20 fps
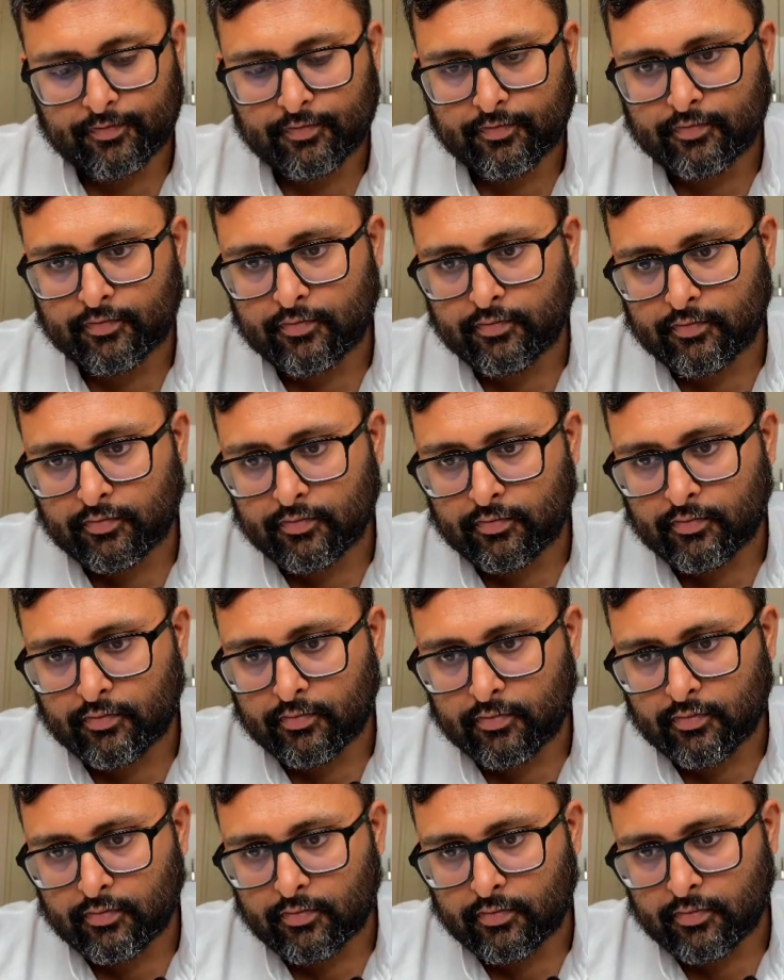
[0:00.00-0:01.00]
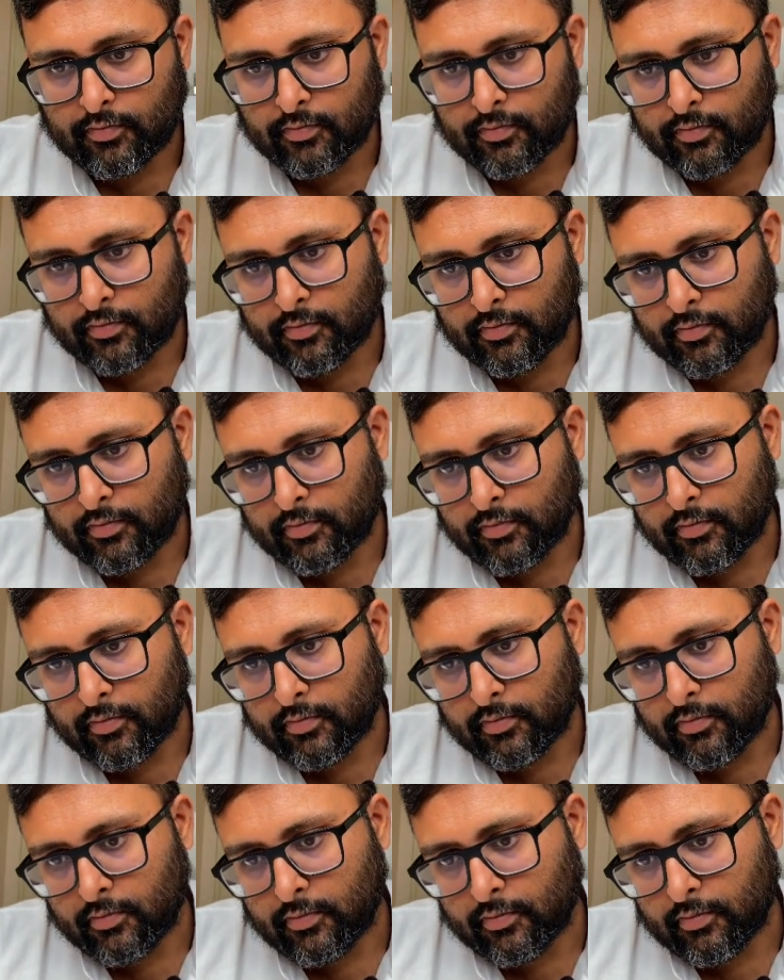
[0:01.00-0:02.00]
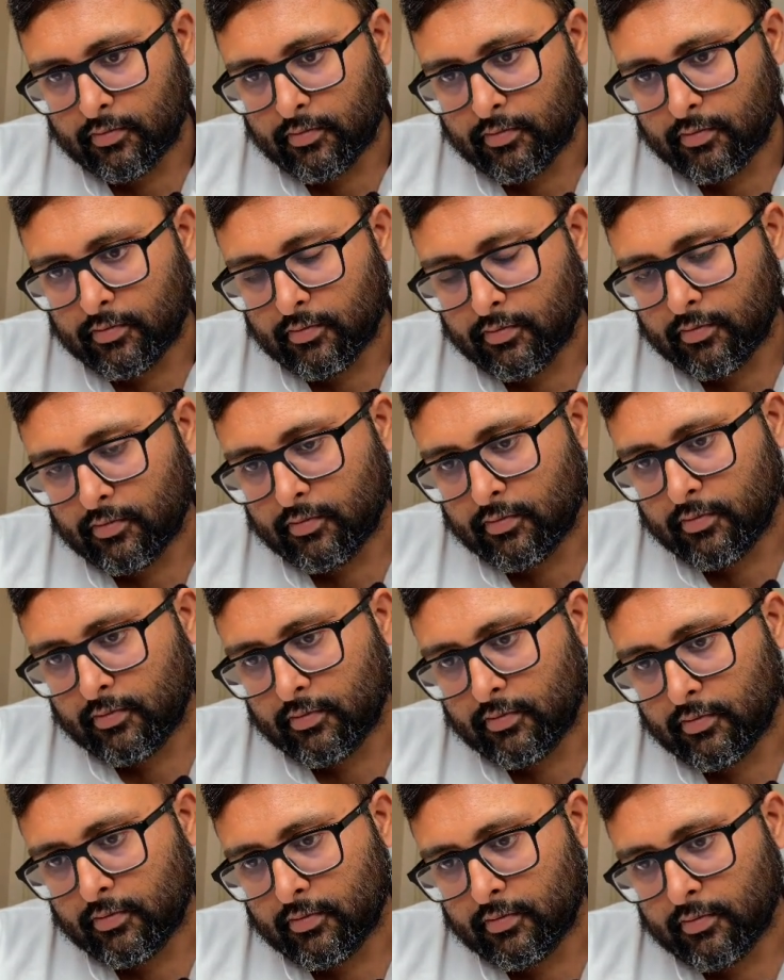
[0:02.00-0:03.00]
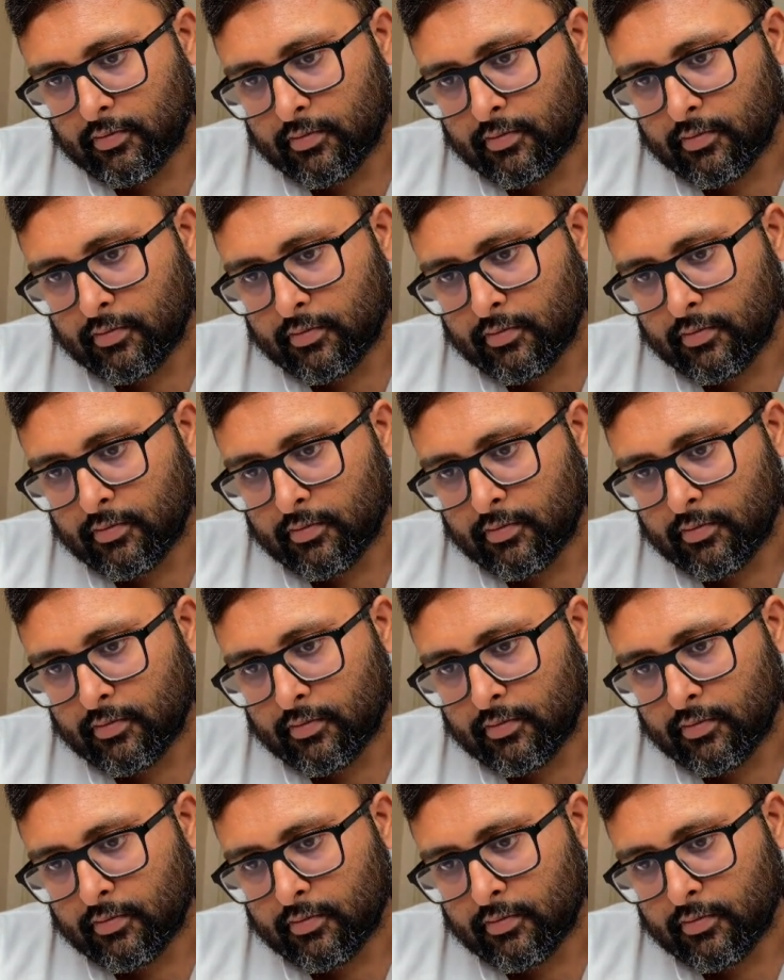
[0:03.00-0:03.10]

No one is speaking in this clip.